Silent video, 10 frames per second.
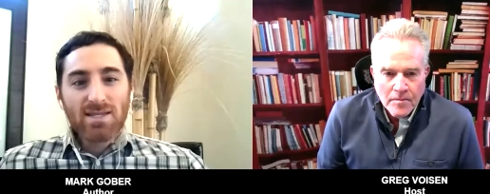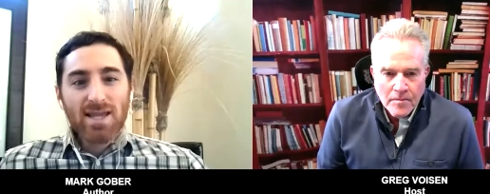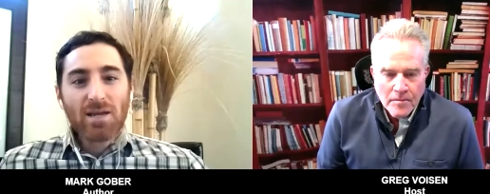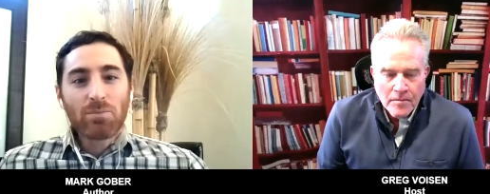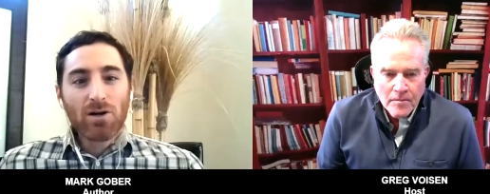Speaker 1: the
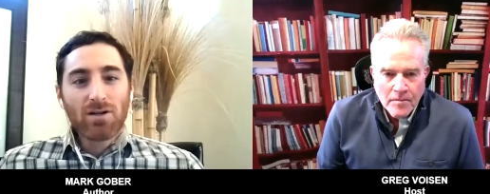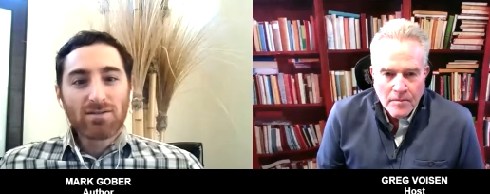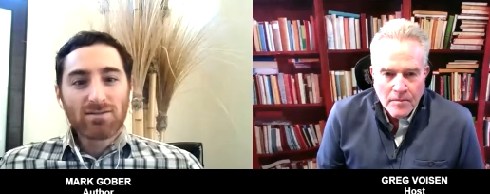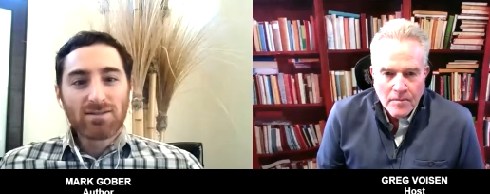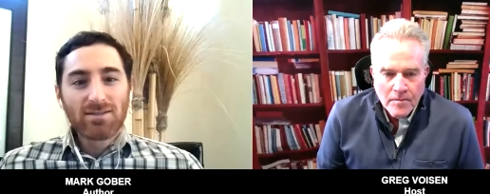second book
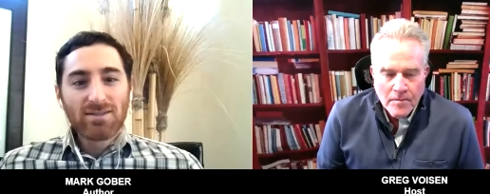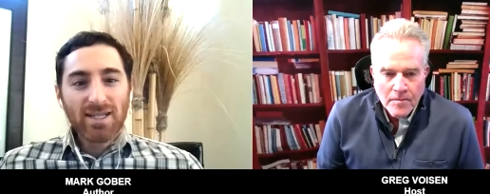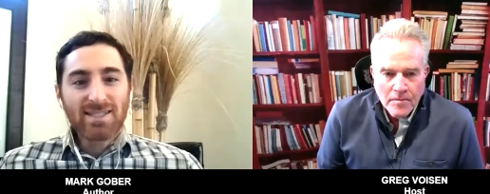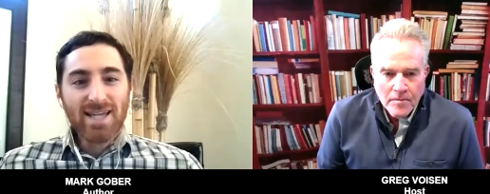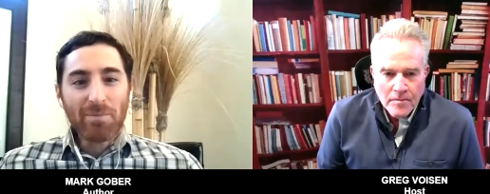
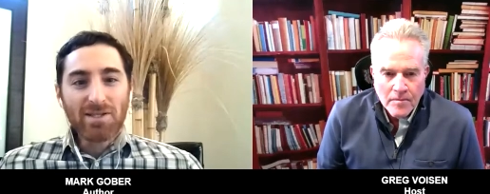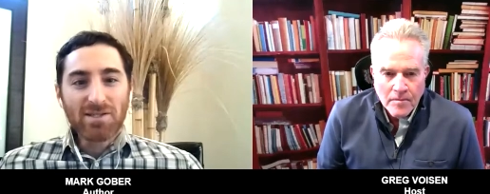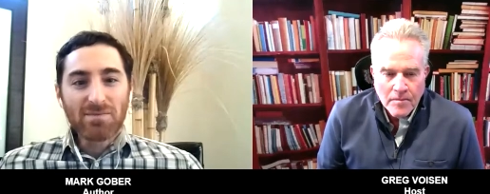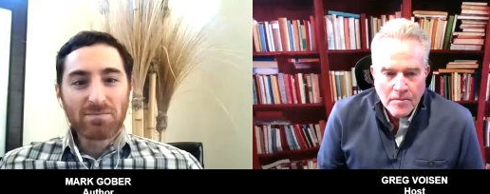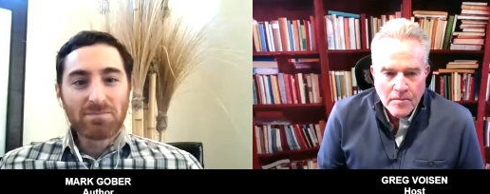
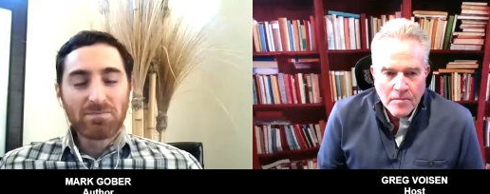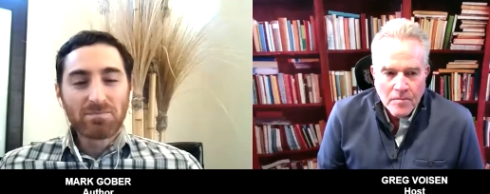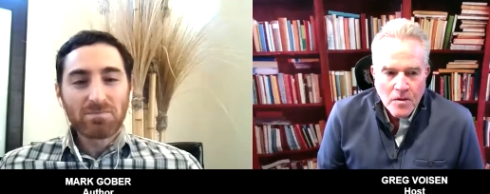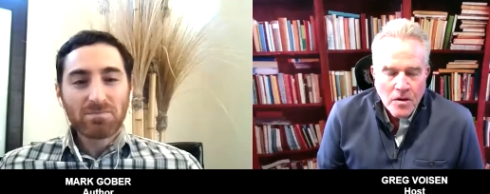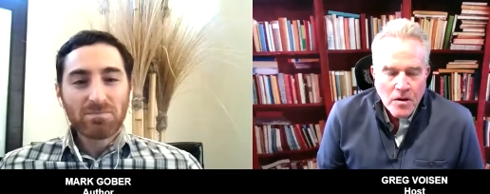examines.
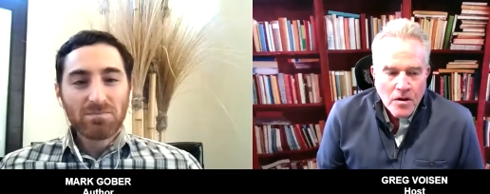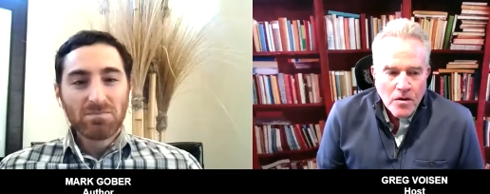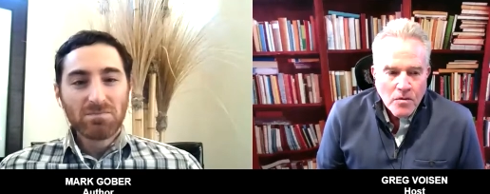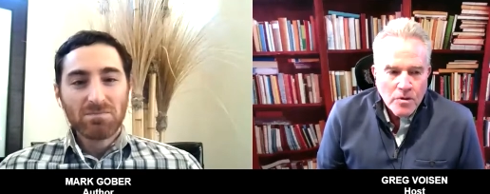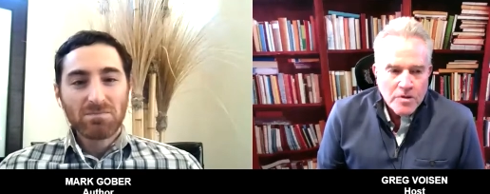
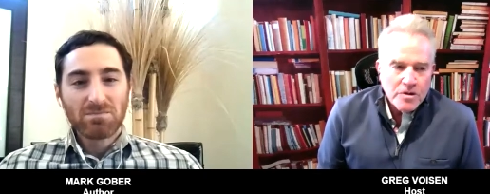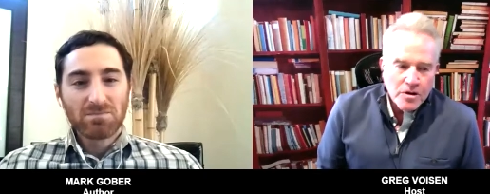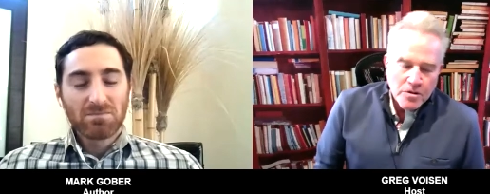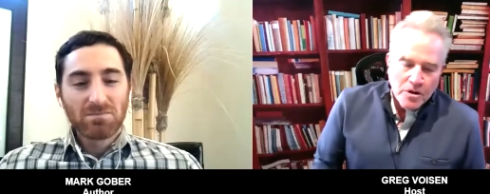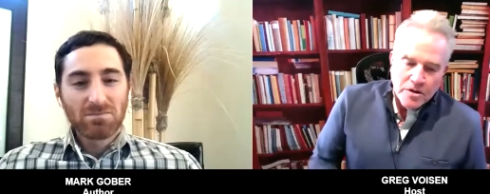
Speaker 2: Well, you
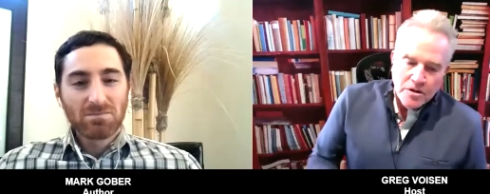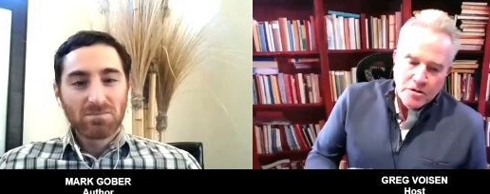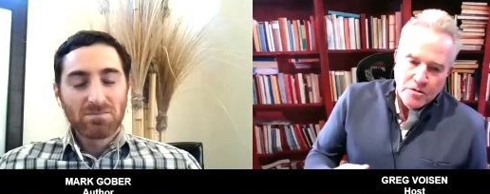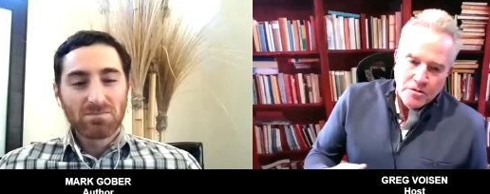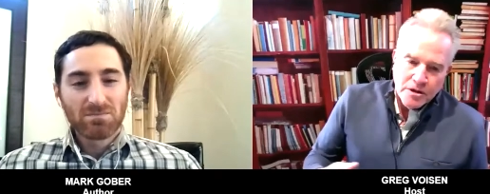know, look,
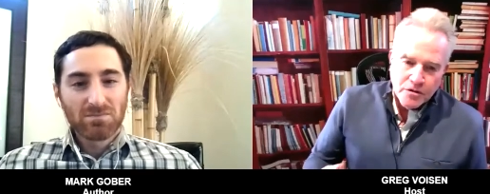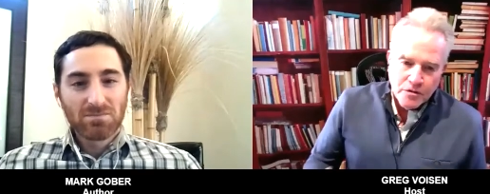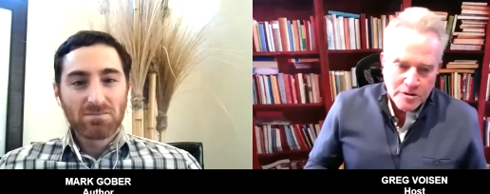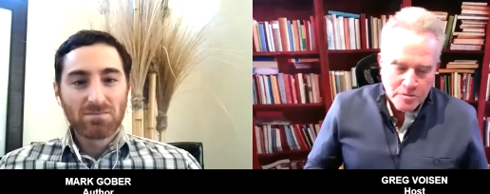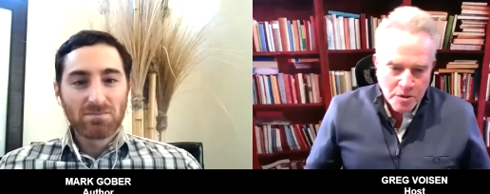you in your
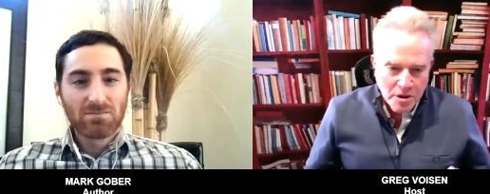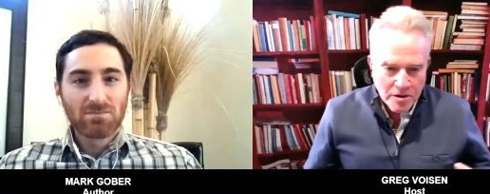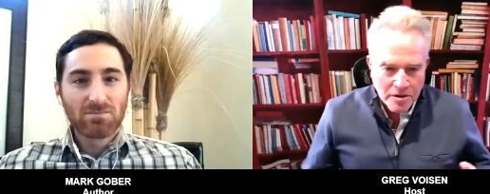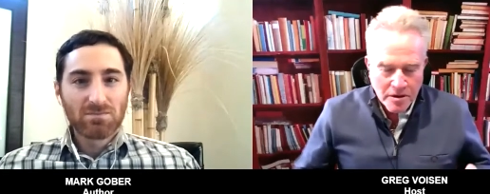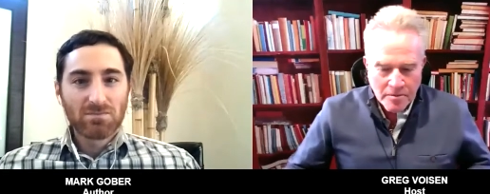first
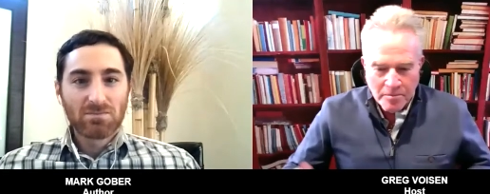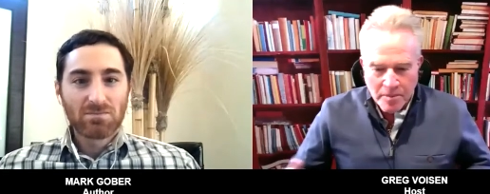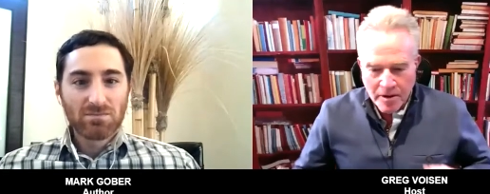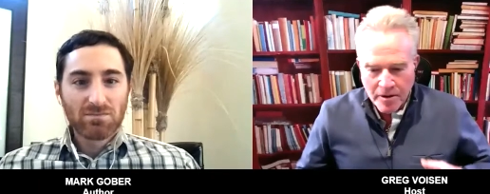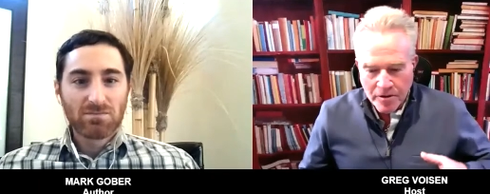book,
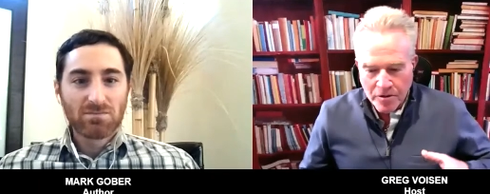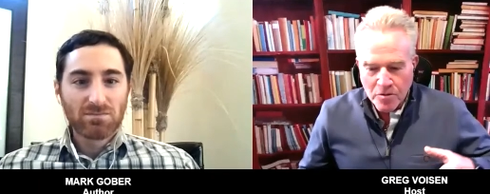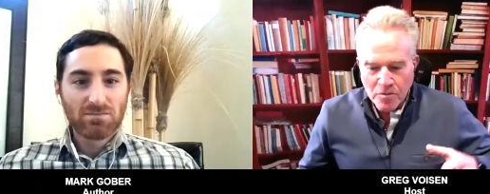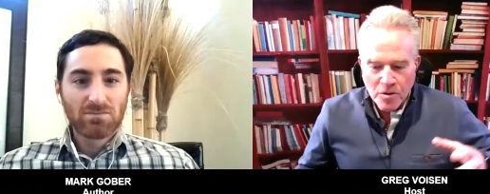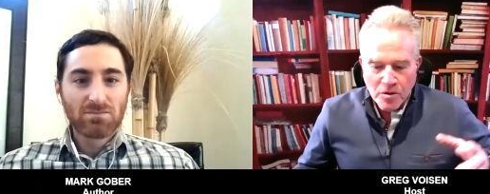
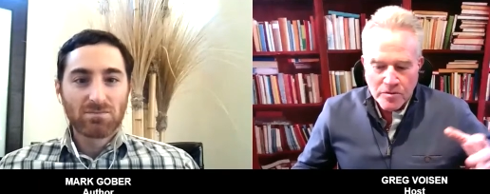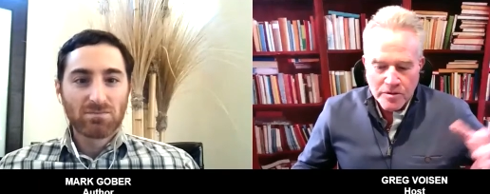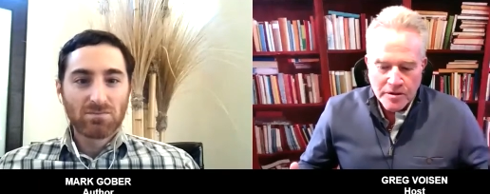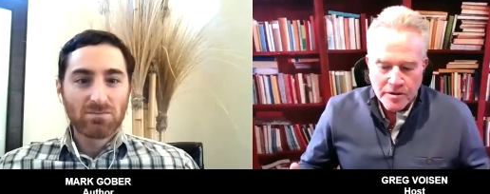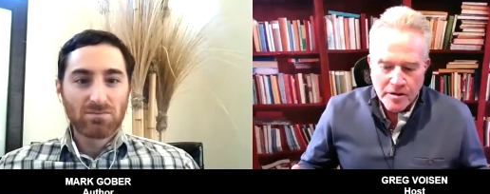Paranormal
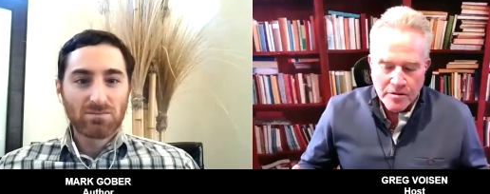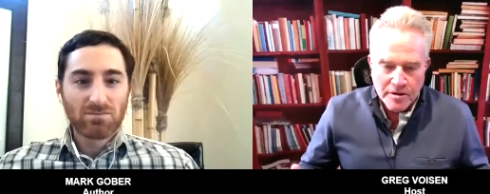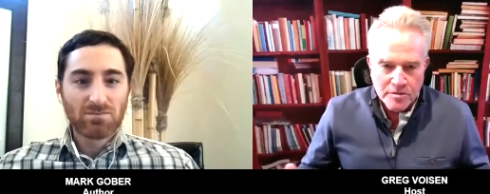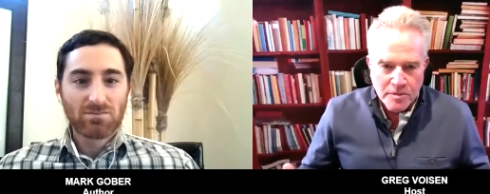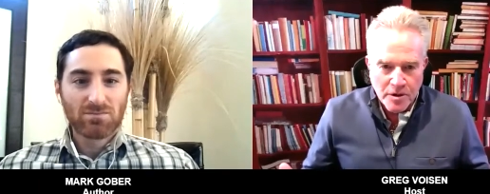Near Death
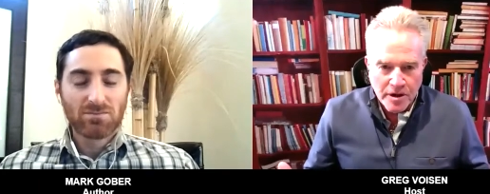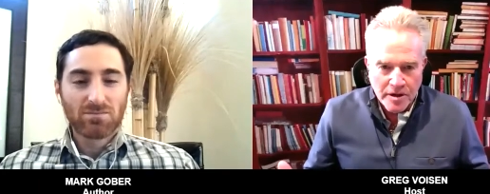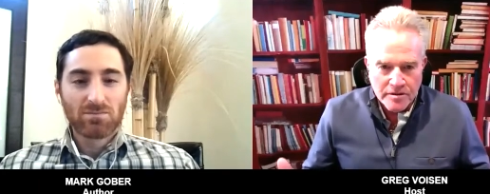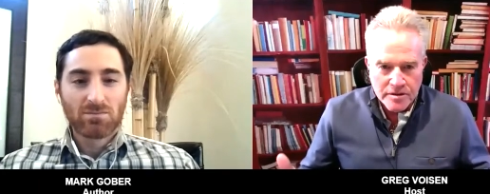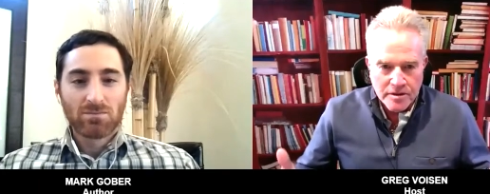
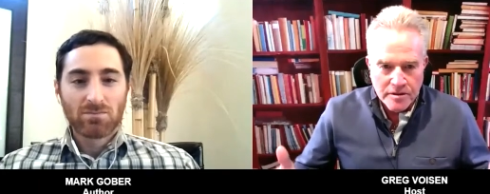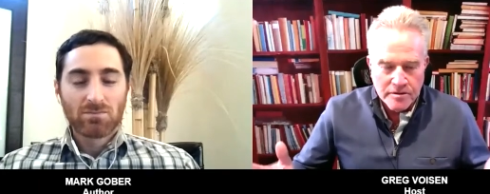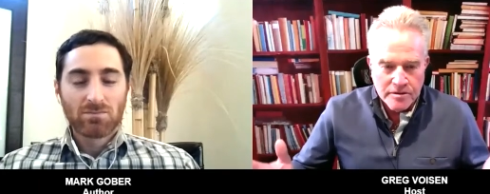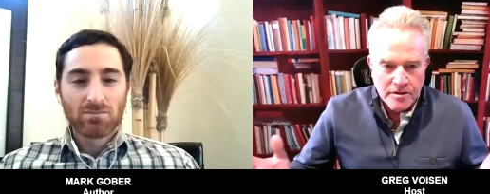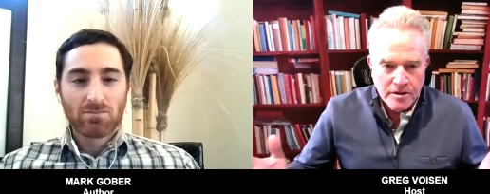
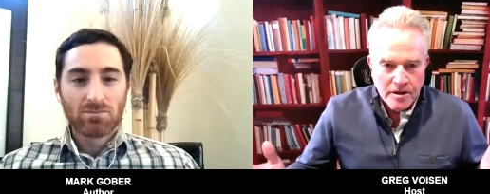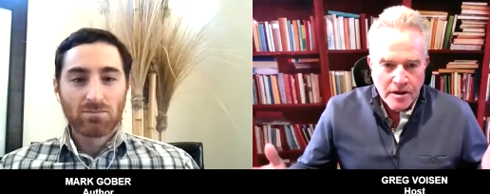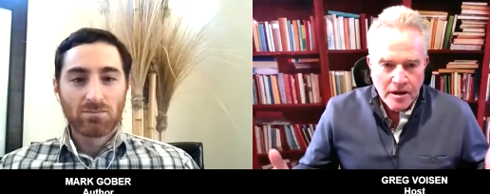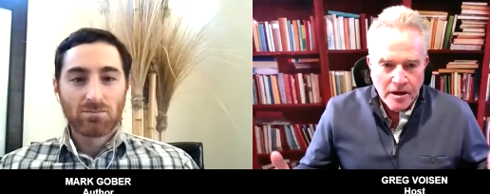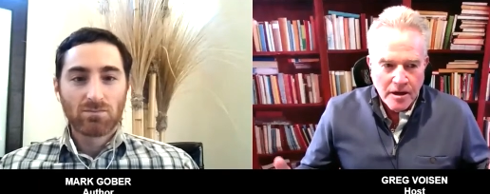Experiences,
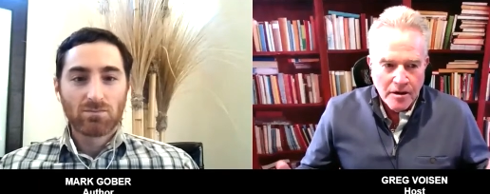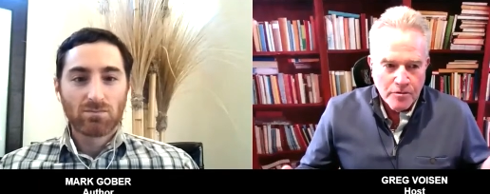uh,